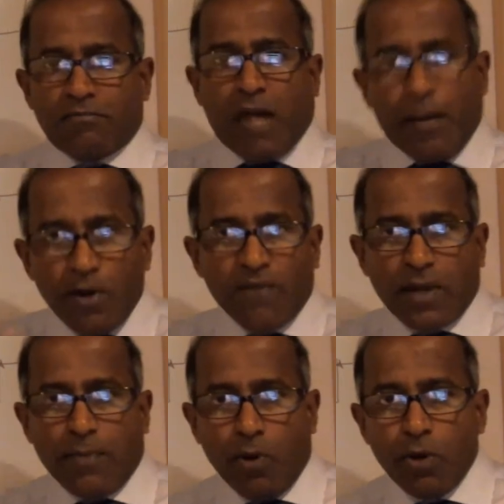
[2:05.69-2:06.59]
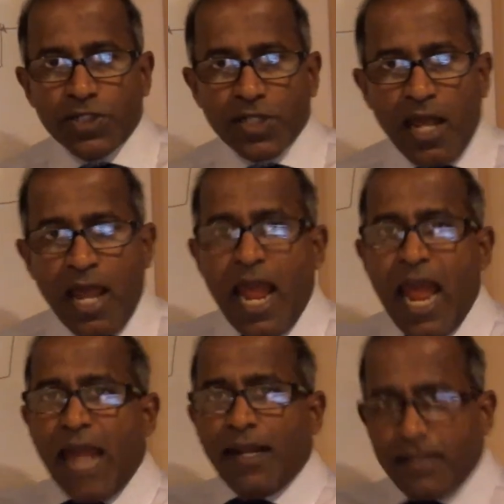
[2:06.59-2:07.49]
couple of reports,
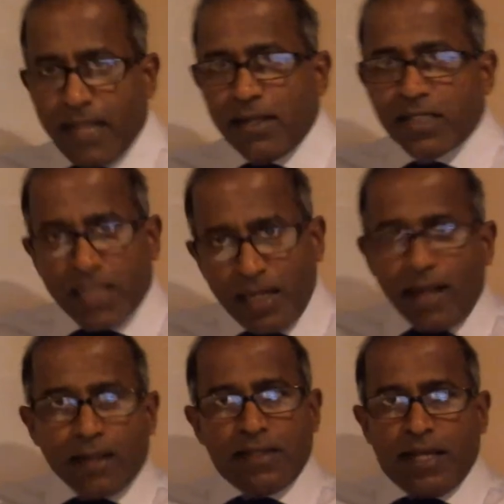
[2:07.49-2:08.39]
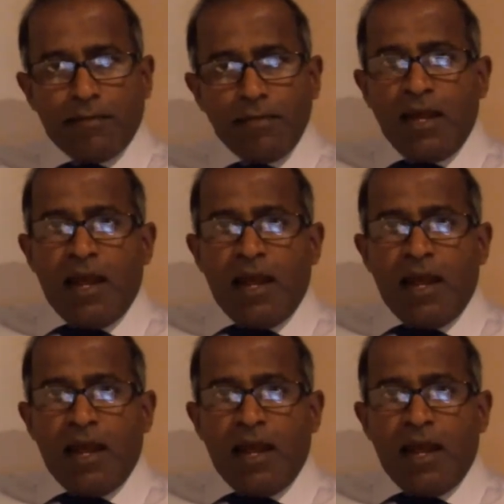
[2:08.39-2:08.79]
and then select them,